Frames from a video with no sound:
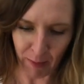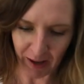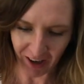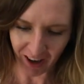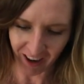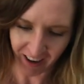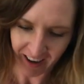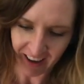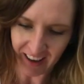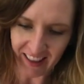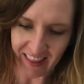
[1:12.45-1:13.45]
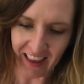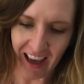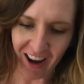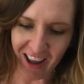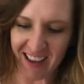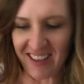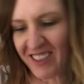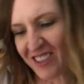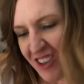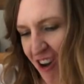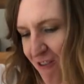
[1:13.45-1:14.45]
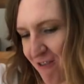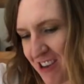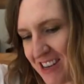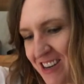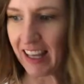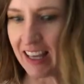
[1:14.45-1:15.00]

butter that is softened.